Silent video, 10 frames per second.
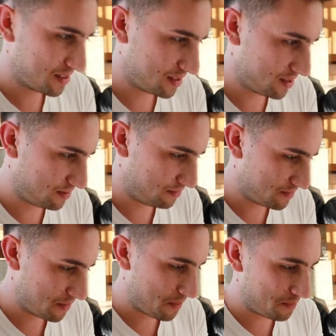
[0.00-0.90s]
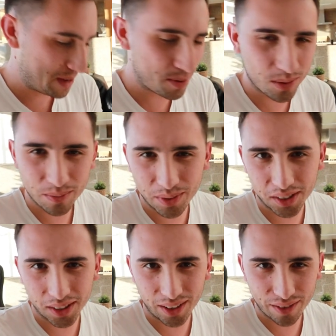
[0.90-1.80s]
Um, people
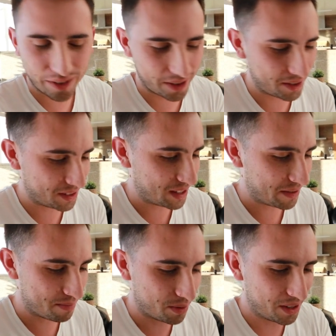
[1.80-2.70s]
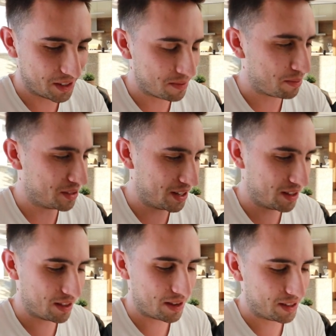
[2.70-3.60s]
stealing your photos and stuff and putting them and
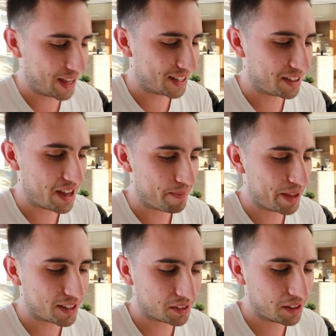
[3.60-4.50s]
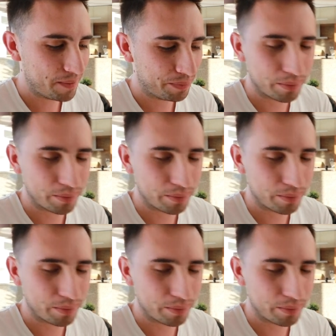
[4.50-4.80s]
pretending that that's them, that's